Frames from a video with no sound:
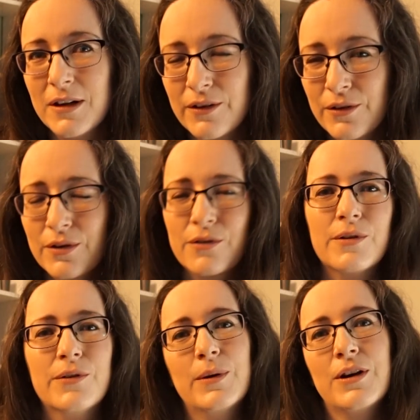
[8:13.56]

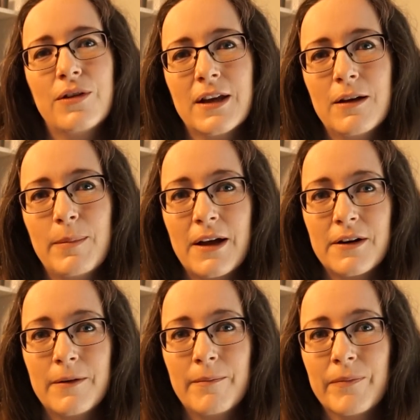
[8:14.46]
ludicrous when you think about
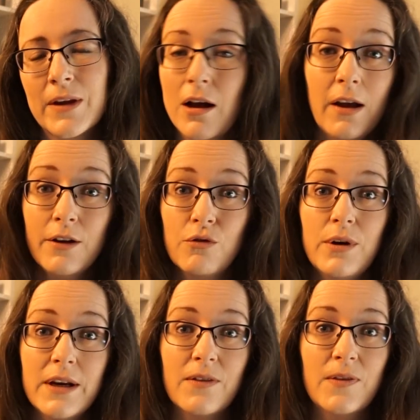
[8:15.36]
it. I agree,